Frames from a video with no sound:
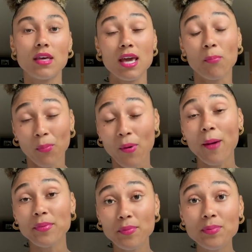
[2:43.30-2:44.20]
it
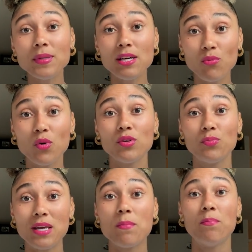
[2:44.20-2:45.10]
probably would
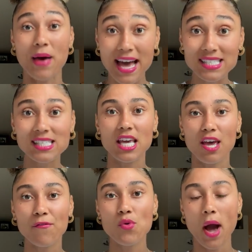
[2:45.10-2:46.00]
be best
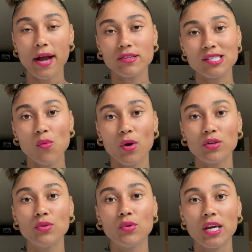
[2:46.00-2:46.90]
if you hired someone
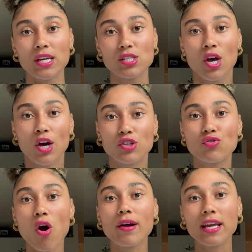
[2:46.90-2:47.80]
who is
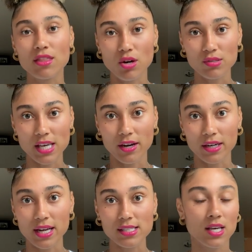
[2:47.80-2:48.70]
strong in those
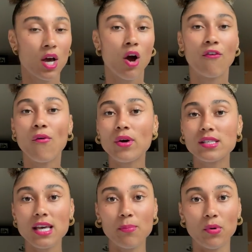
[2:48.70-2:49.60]
areas. For
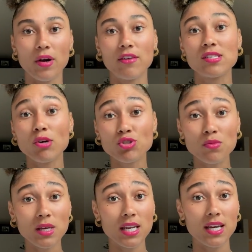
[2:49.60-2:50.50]
example, if social
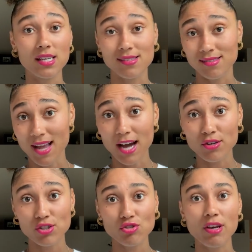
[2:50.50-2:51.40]
media is not
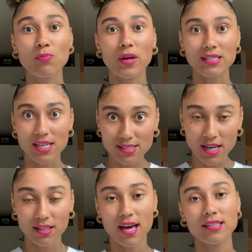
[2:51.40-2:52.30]
your strength, but it does
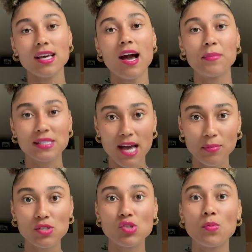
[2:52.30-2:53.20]
take a lot of time, it's time
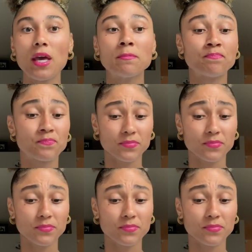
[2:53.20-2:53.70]
consuming,